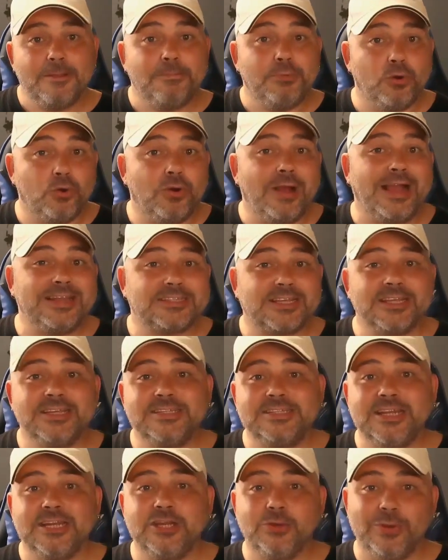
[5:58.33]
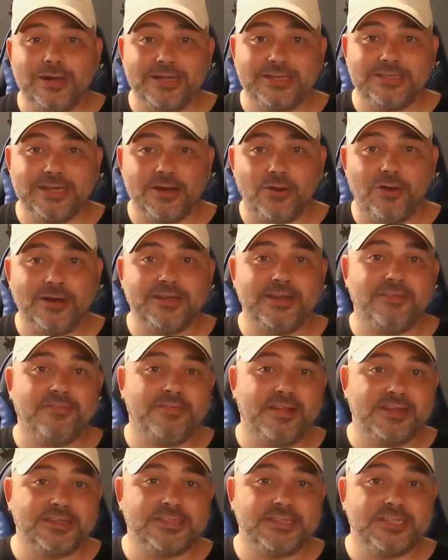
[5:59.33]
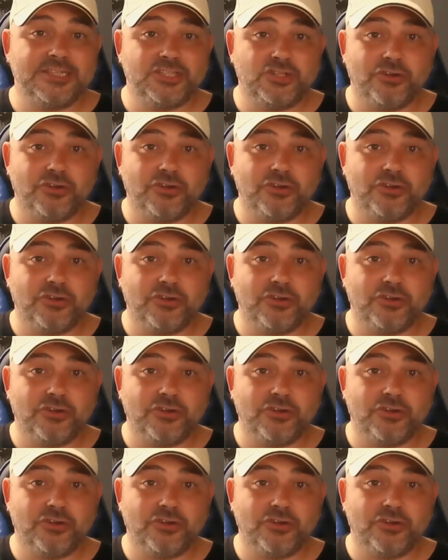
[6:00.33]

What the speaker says: Bloor has continually denied the offences